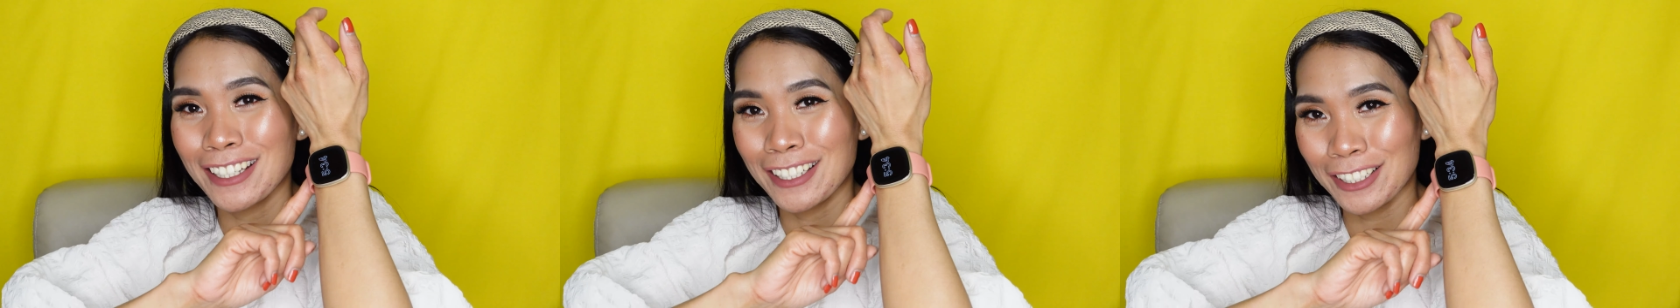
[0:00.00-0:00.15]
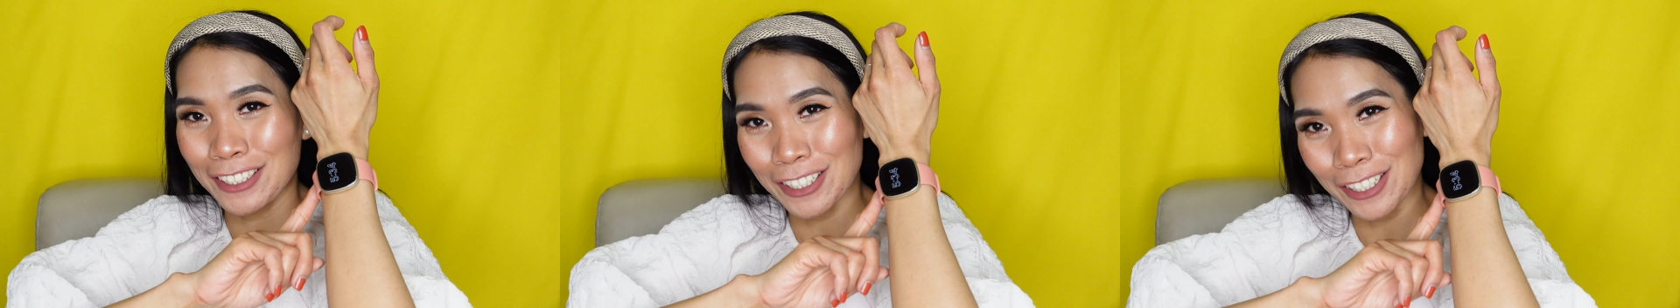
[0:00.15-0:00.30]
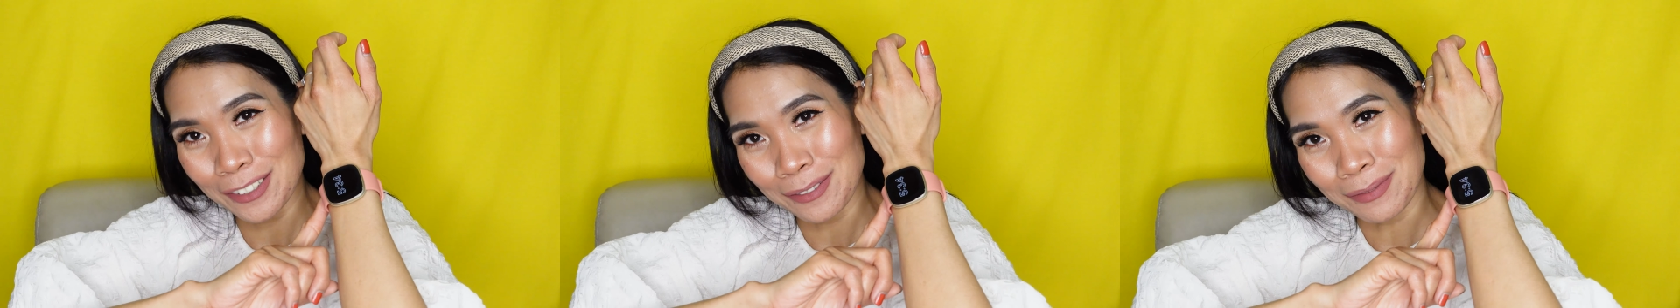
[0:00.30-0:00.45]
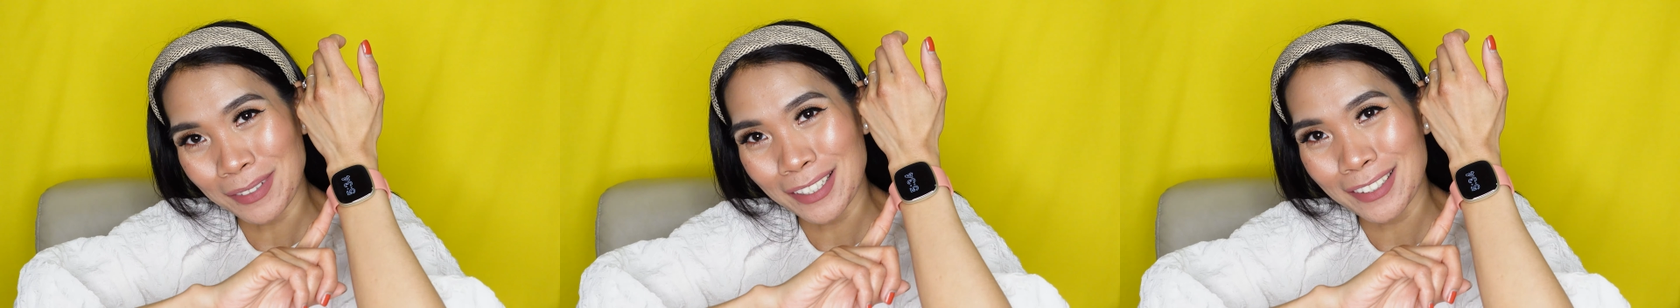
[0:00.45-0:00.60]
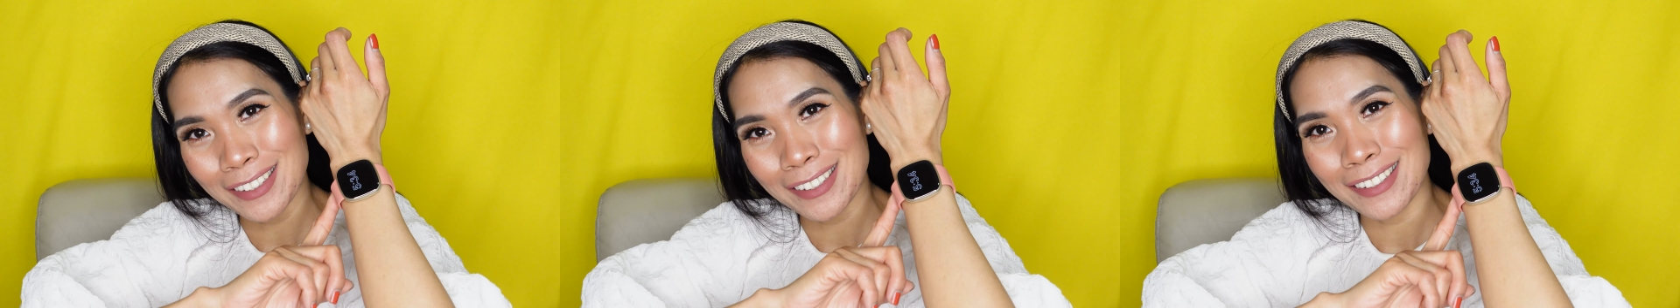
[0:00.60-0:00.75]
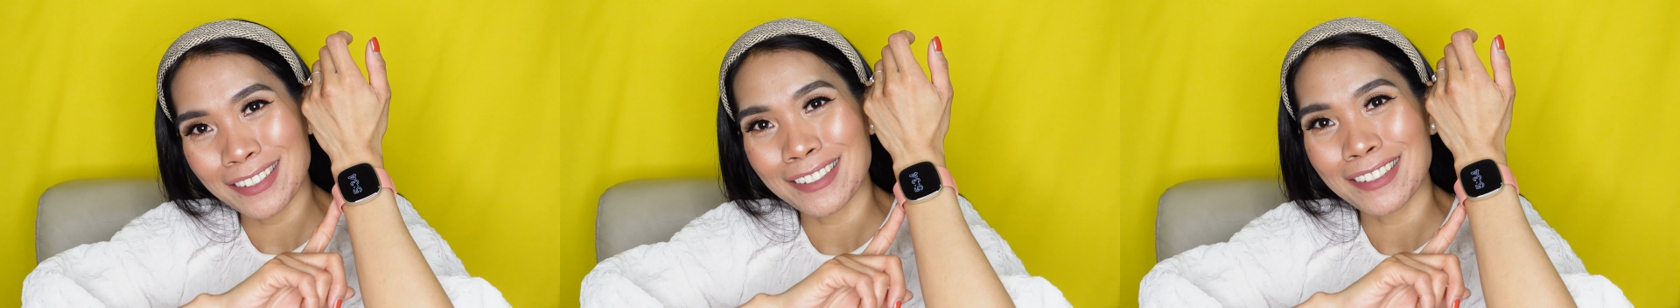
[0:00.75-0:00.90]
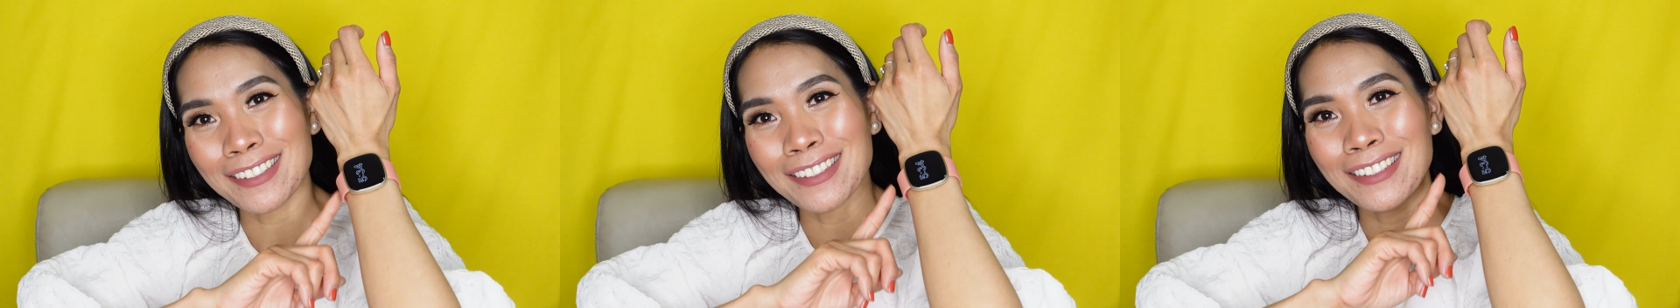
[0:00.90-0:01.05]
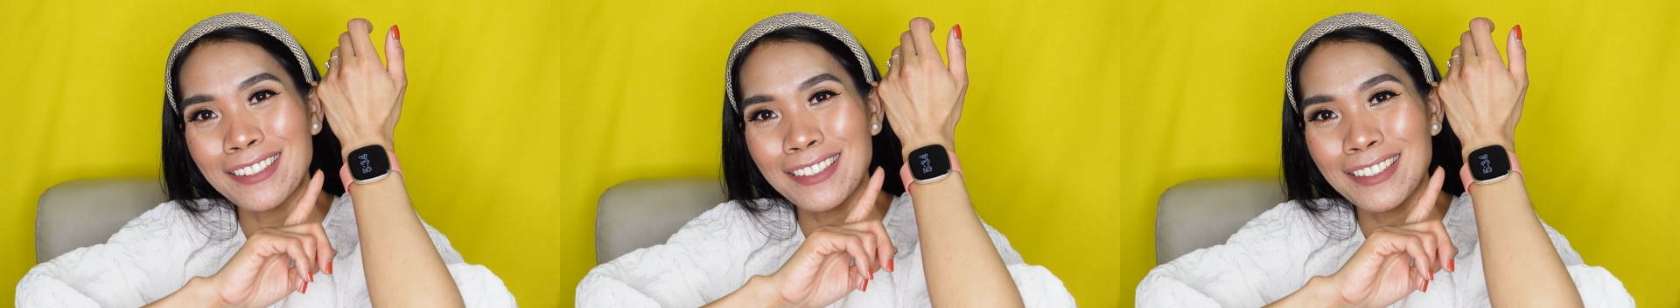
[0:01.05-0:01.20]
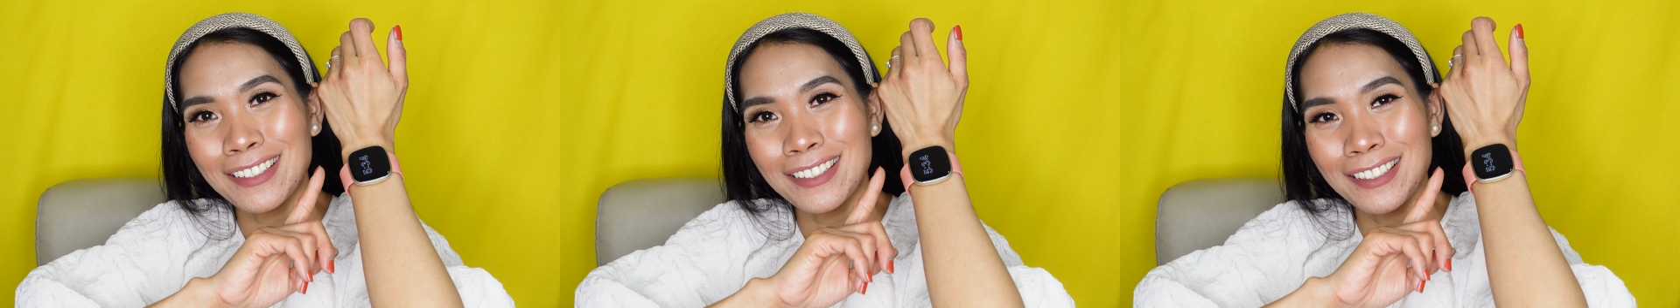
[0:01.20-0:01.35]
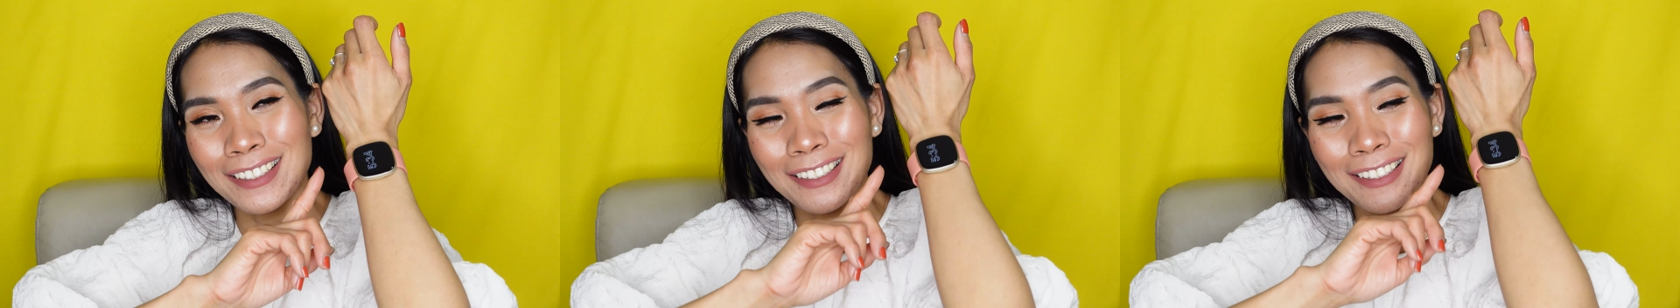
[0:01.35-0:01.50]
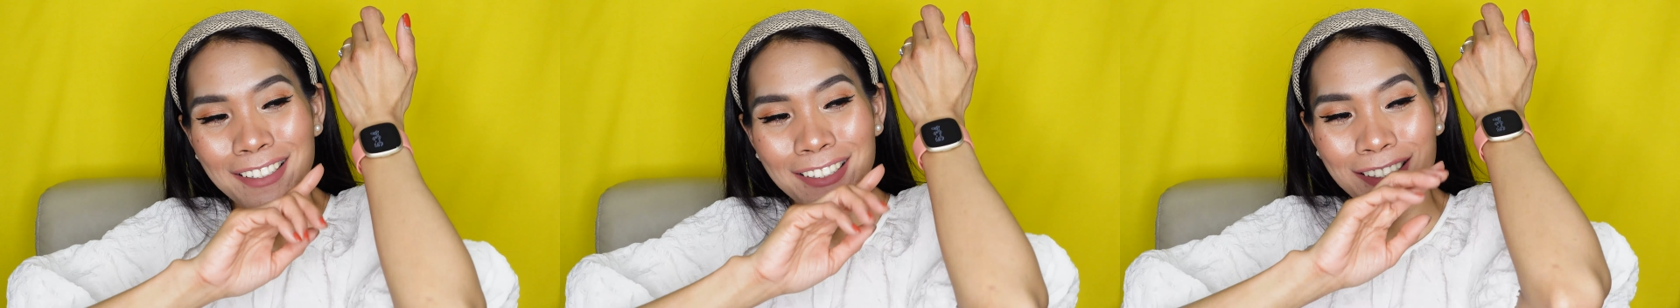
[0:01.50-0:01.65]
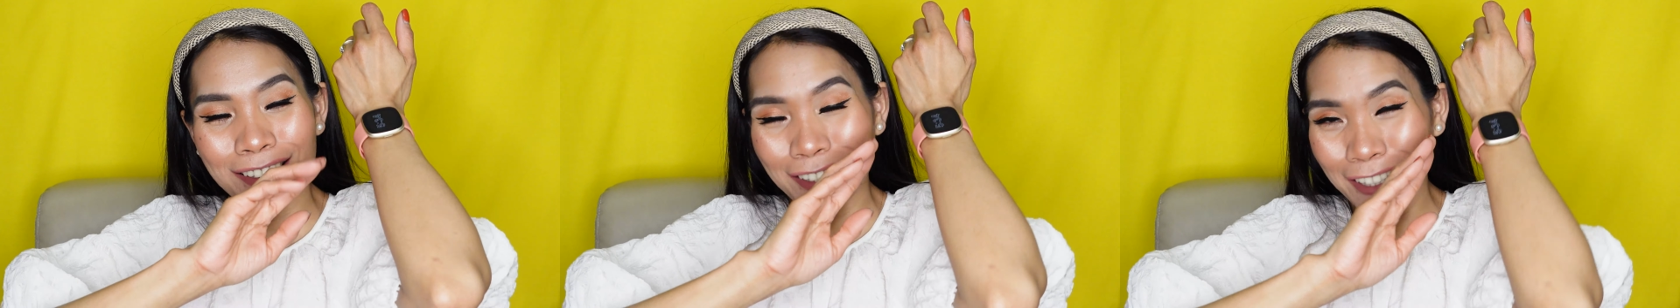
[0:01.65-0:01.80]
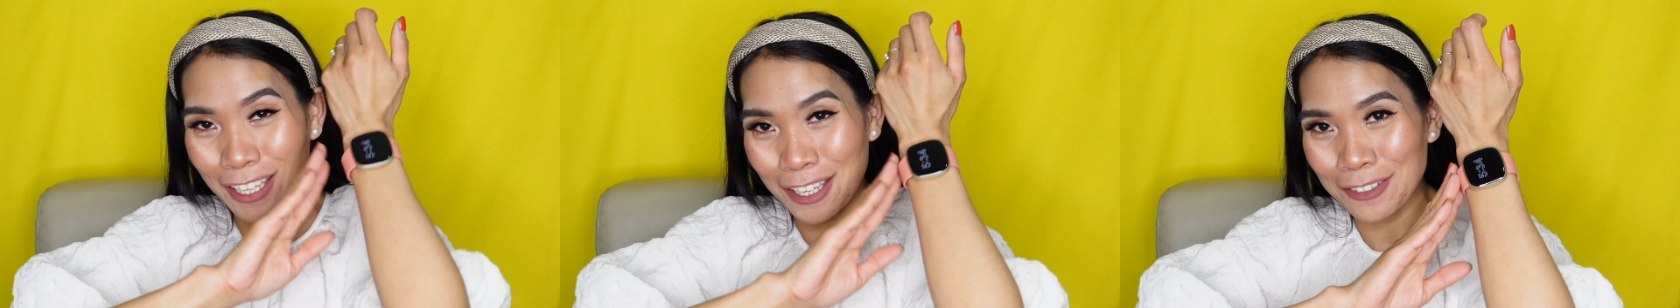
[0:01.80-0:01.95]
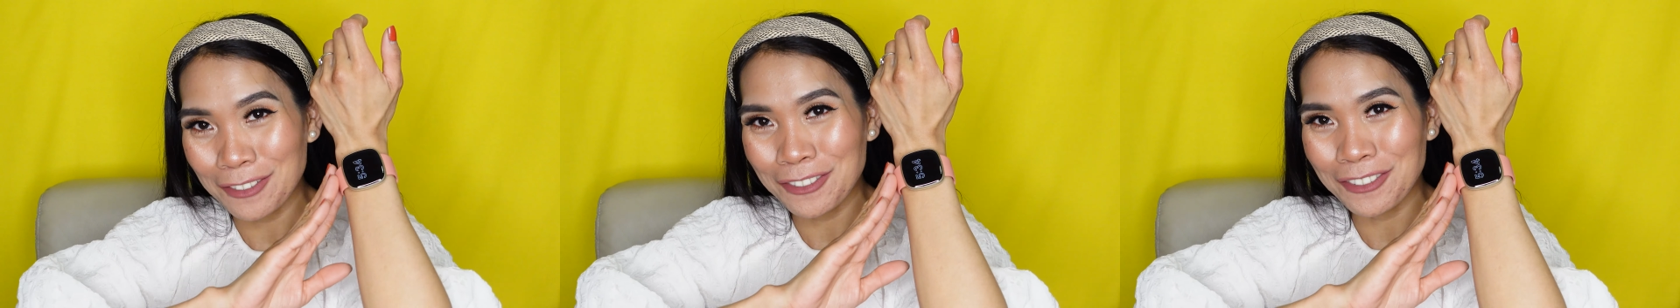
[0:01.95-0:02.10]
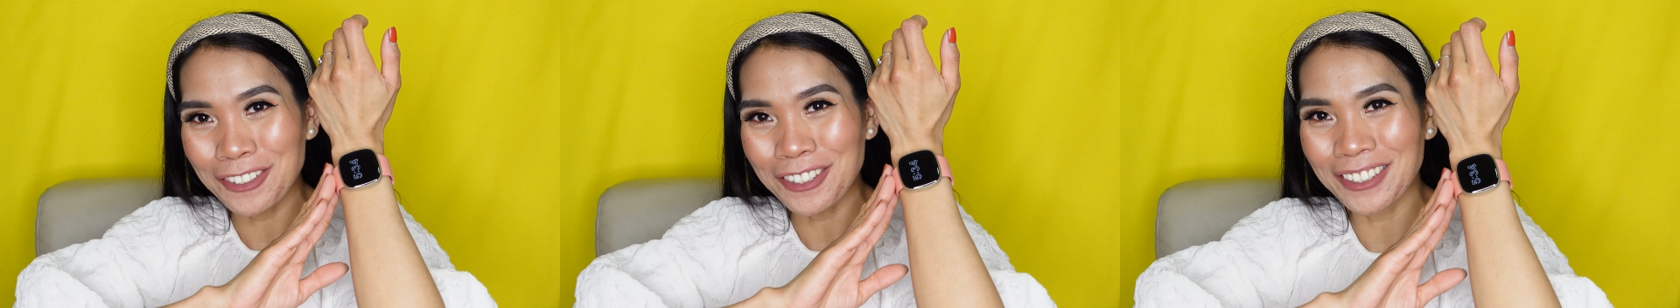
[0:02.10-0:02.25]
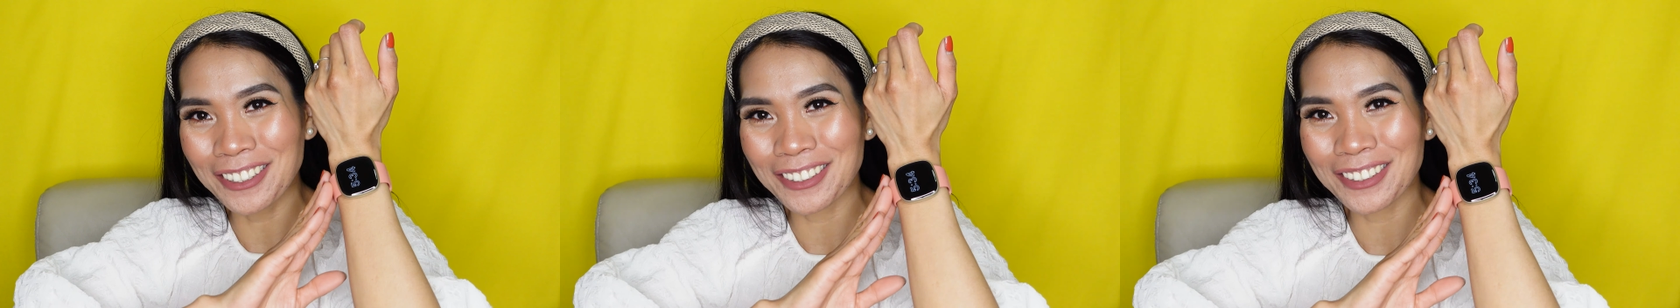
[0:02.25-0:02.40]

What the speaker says: Christmas gift